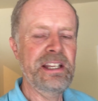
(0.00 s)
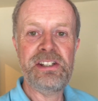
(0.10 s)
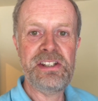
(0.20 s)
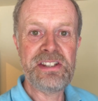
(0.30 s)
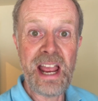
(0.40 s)

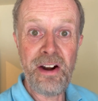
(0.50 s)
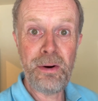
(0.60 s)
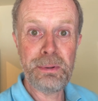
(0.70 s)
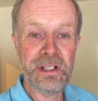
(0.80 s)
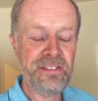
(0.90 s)
is
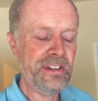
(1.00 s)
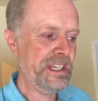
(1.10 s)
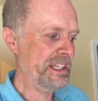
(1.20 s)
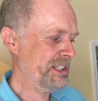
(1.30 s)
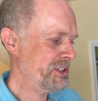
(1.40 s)
terrible, isn't
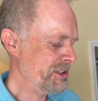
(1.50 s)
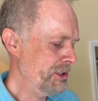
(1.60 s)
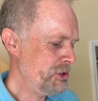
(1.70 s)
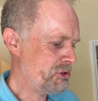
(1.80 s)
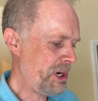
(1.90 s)
it? I just
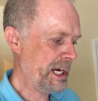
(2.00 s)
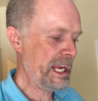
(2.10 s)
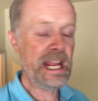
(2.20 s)
lose track.